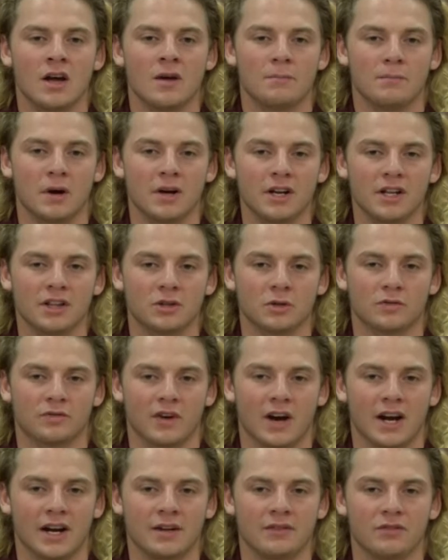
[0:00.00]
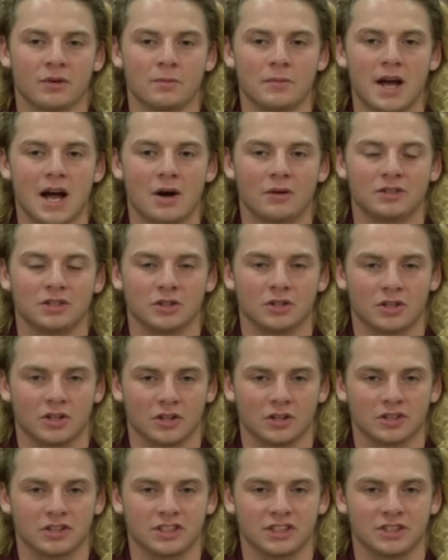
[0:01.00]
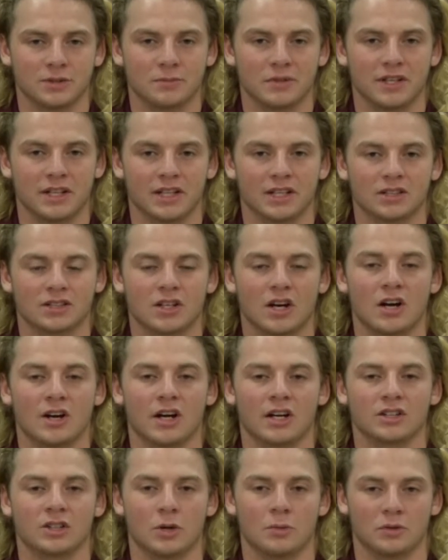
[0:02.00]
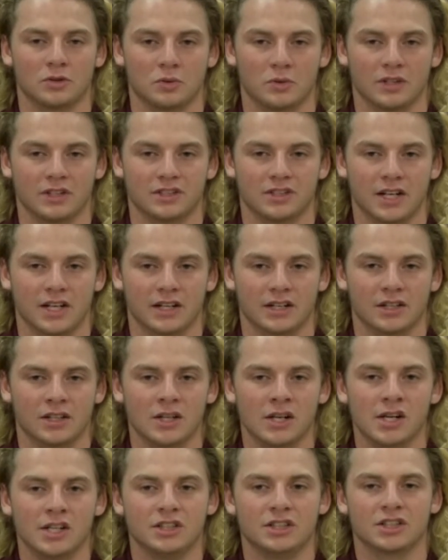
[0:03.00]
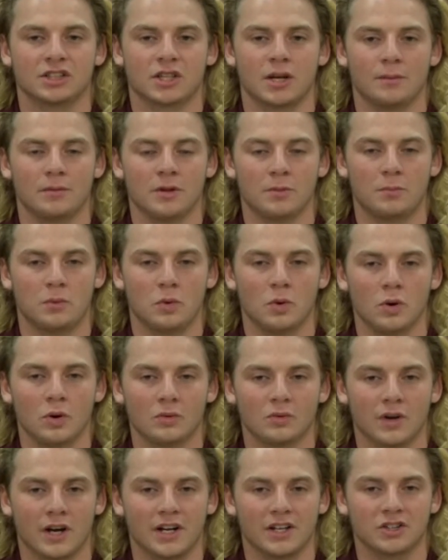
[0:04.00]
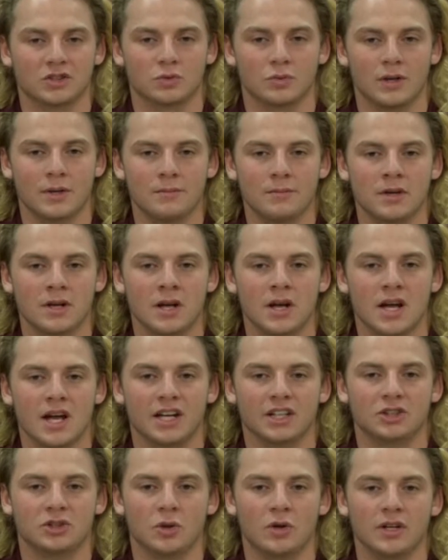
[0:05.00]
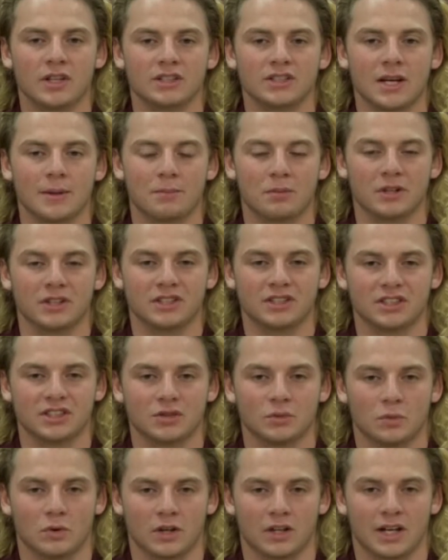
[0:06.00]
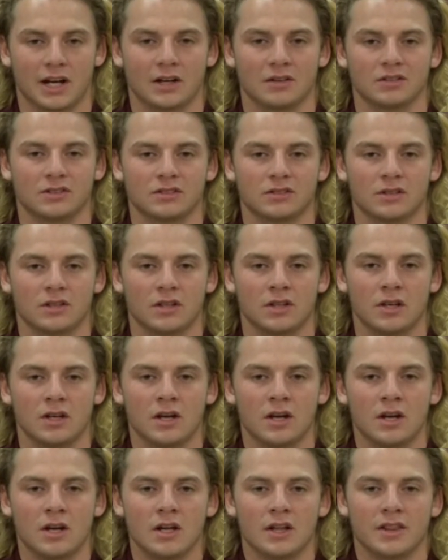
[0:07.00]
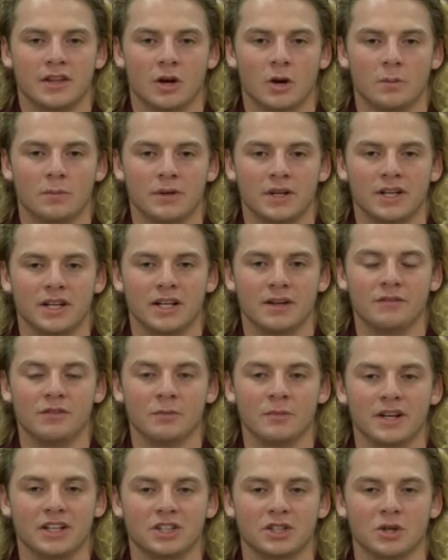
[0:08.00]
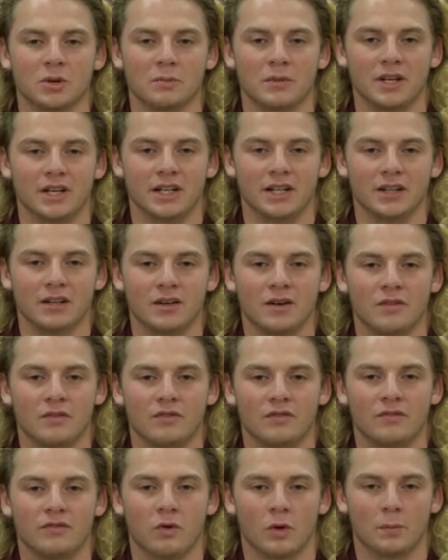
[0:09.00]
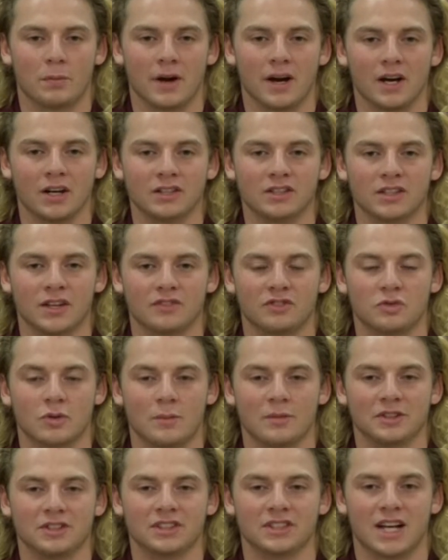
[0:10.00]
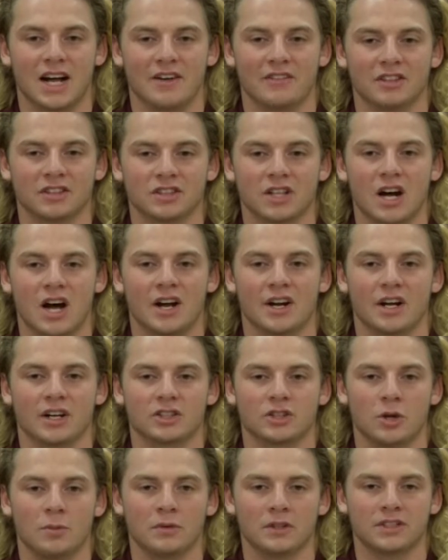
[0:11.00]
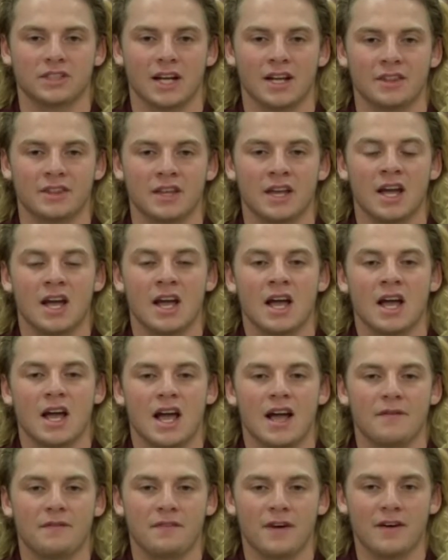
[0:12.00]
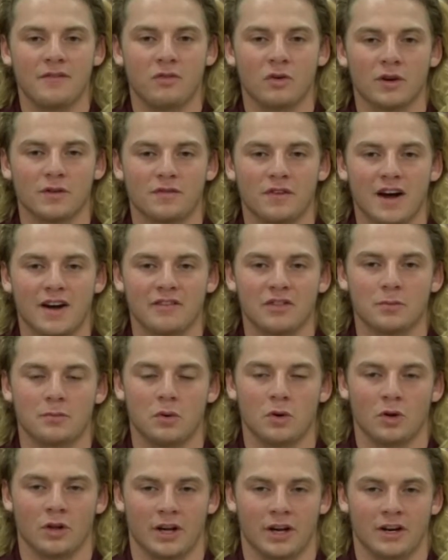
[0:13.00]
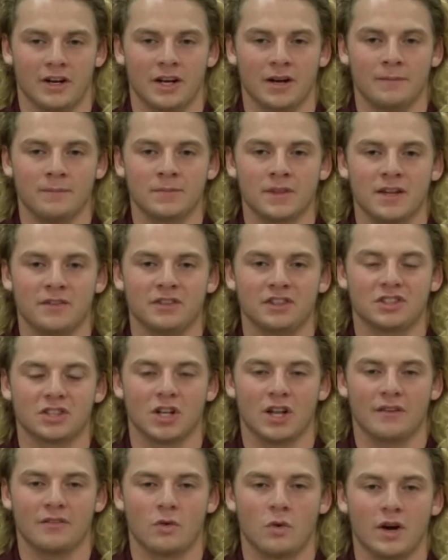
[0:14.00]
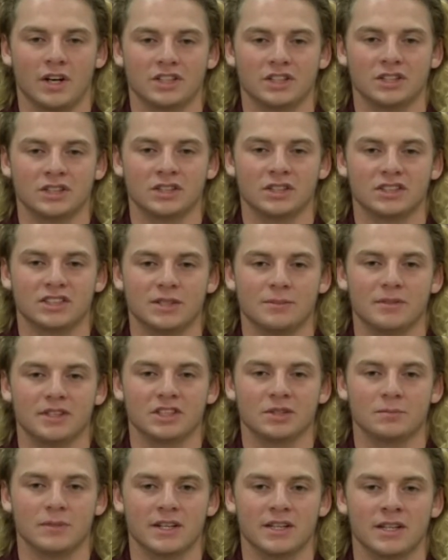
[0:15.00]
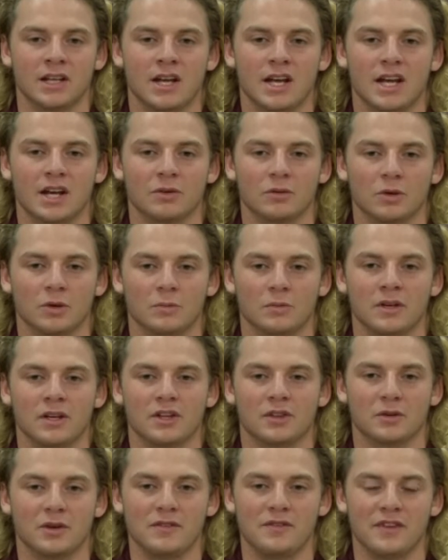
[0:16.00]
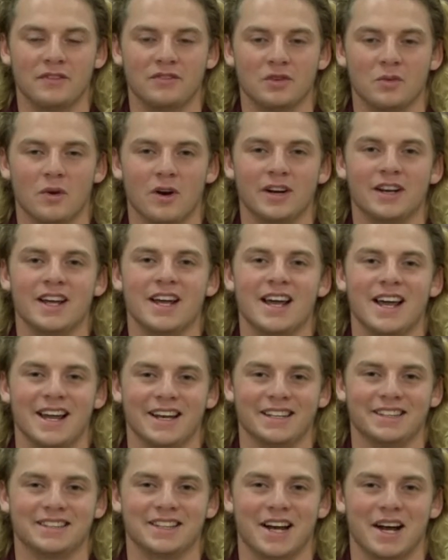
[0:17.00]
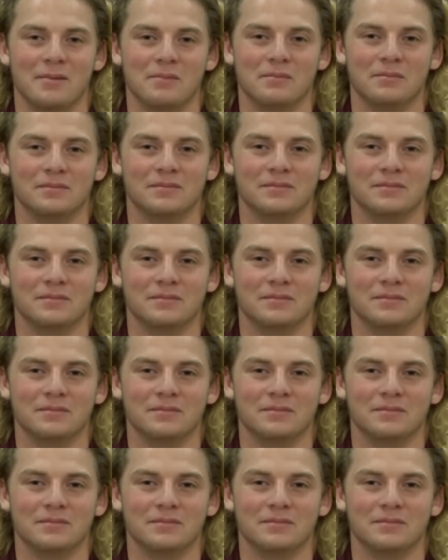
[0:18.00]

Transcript: Monday through Friday, from now until girls' season begins on October 22nd. Just come to the pool ready to swim and join us at preseason workouts. There will be an informational meeting for parents of swimmers and divers on October 10th at 545 in the pool area. If you still have questions, see Ms. Smith in room 351 anytime.